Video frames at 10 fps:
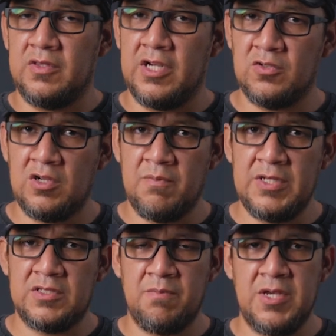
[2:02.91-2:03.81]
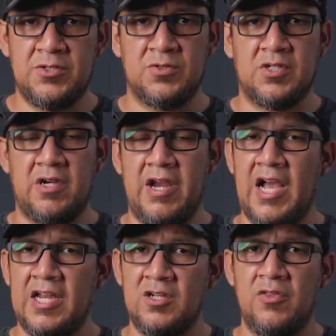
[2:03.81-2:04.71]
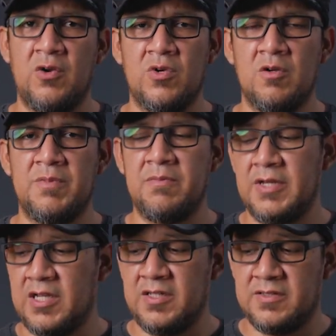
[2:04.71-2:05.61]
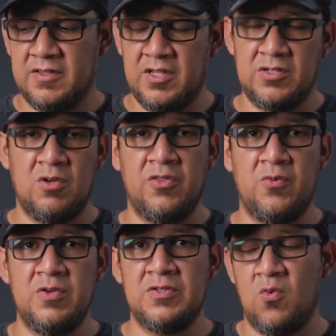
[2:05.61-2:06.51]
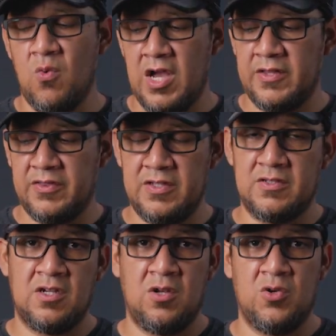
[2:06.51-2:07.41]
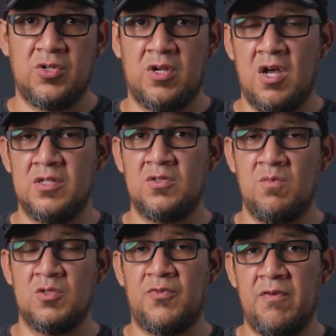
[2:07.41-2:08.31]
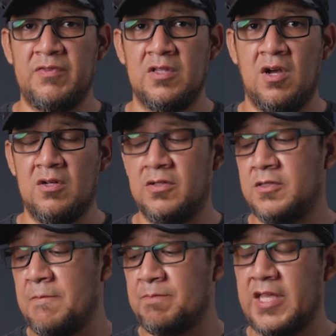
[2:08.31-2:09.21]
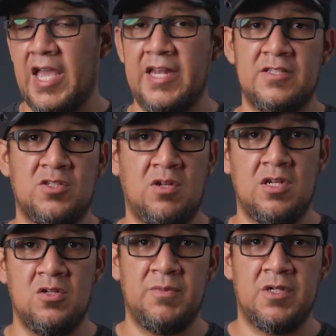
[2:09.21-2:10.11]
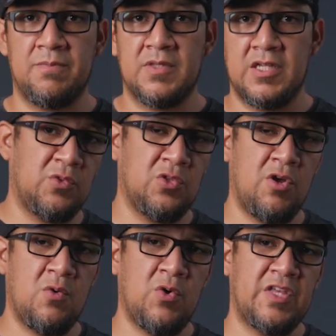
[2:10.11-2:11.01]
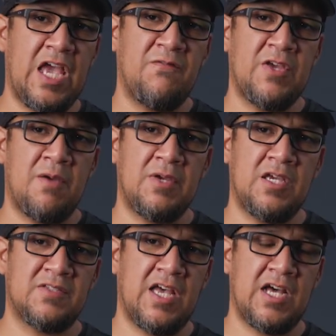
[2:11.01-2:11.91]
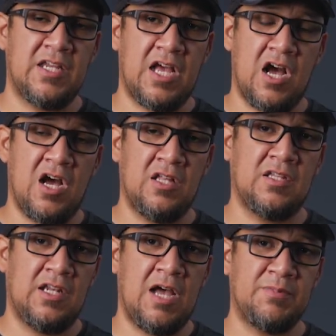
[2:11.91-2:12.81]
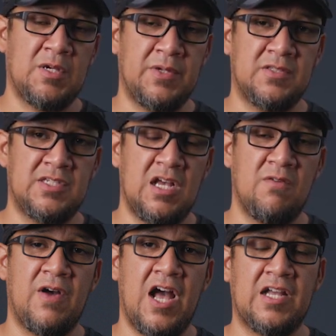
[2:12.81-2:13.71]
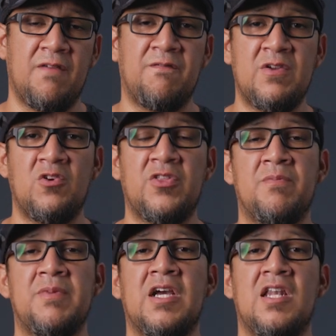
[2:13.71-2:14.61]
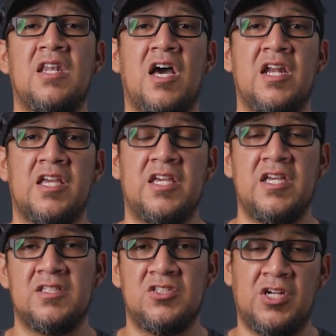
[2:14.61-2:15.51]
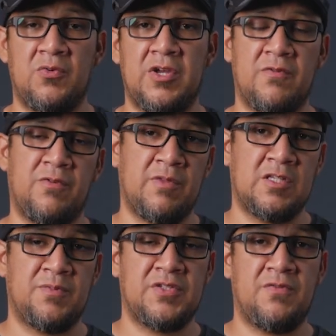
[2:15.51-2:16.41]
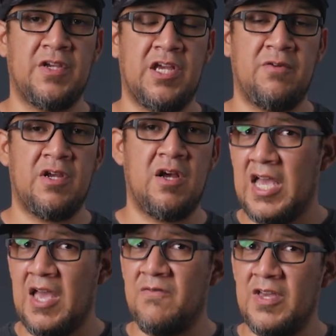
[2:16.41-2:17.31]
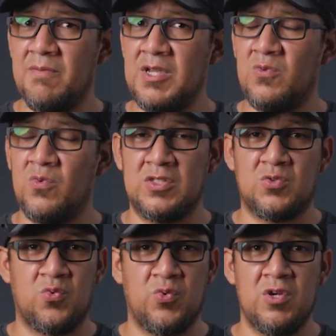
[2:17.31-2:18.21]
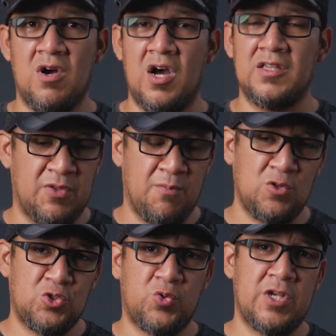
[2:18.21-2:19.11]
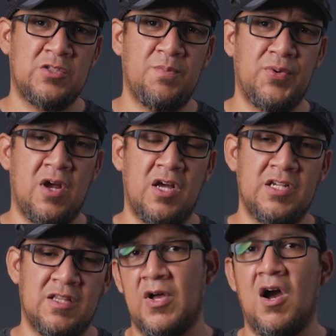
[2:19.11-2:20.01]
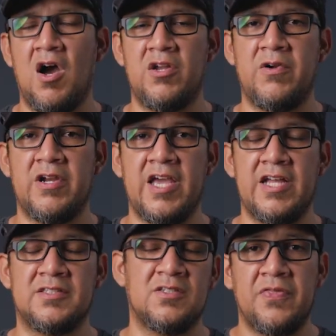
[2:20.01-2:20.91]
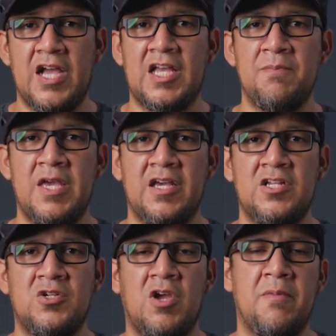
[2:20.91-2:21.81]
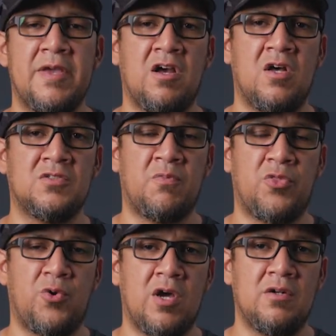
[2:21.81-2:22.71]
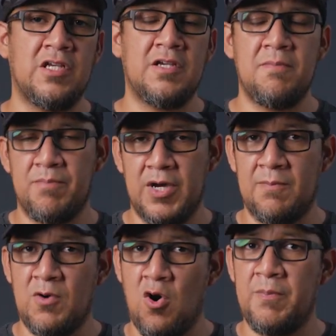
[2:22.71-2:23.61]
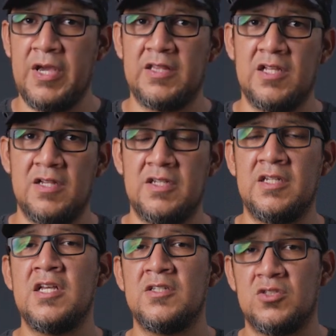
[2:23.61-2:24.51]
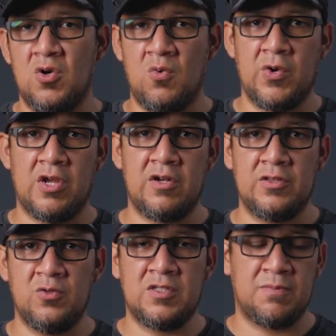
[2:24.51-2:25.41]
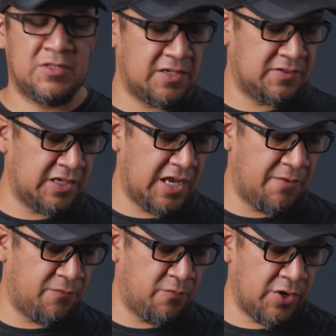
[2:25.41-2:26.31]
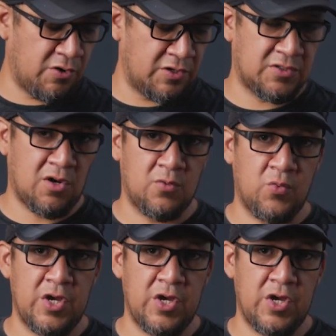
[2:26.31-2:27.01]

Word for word: there's going to be some issues here, and I know there will be because there's no other reason why this enclosure costs almost $50 and it's all aluminum knowing where the NVMe is at on the laptop itself, I can feel there being a lot of heat generated from that specific area. NVMe runs real hot. The more stress you put on it, the hotter it gets. That can be an issue and may cause some throttling, but I'm hoping it doesn't. So we're gonna do some testing and we're gonna start